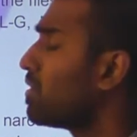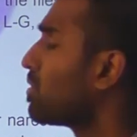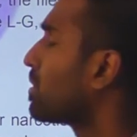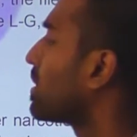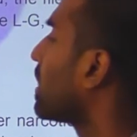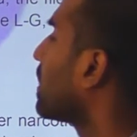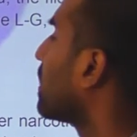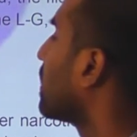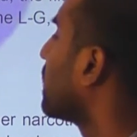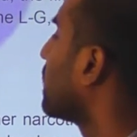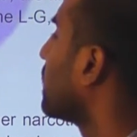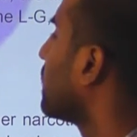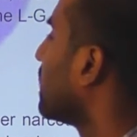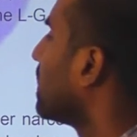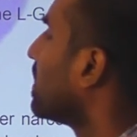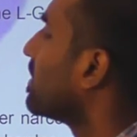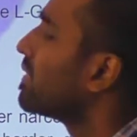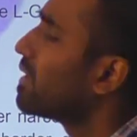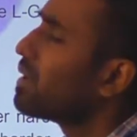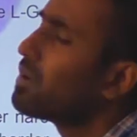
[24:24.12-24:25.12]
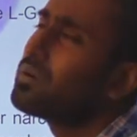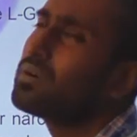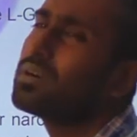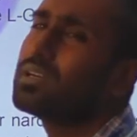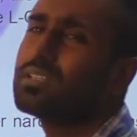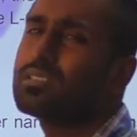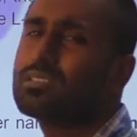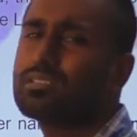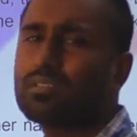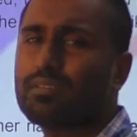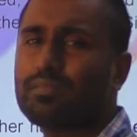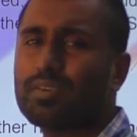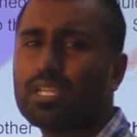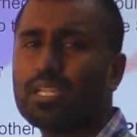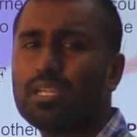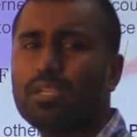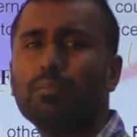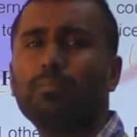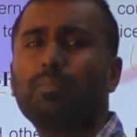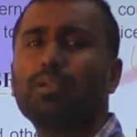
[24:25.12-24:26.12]
Okay. Now, it's a
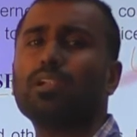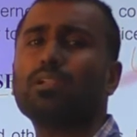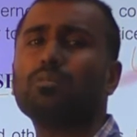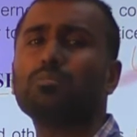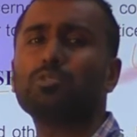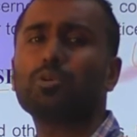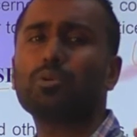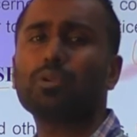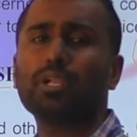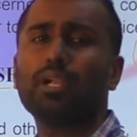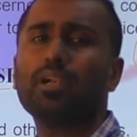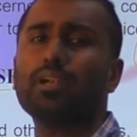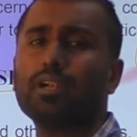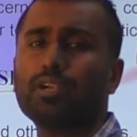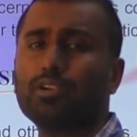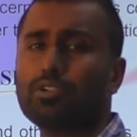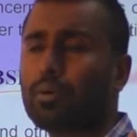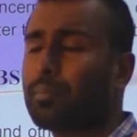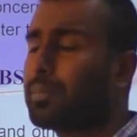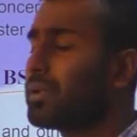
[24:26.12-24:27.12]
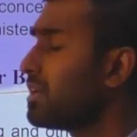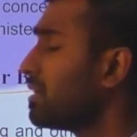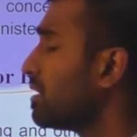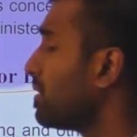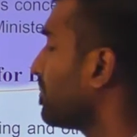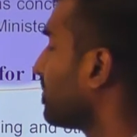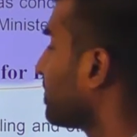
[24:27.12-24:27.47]
very prelims oriented topic.